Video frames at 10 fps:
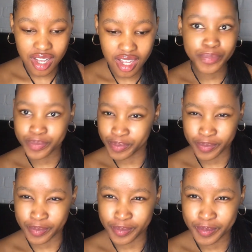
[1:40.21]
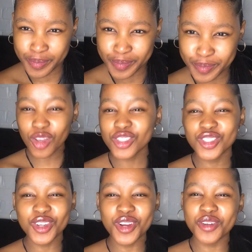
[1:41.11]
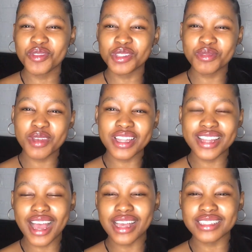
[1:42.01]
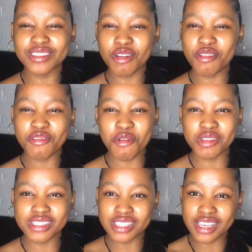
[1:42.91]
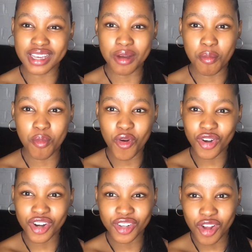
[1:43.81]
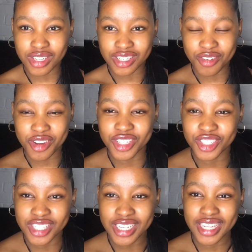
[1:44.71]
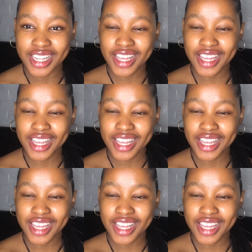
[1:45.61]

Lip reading: Mm-hmm. Last year was when I started focusing more on content creation.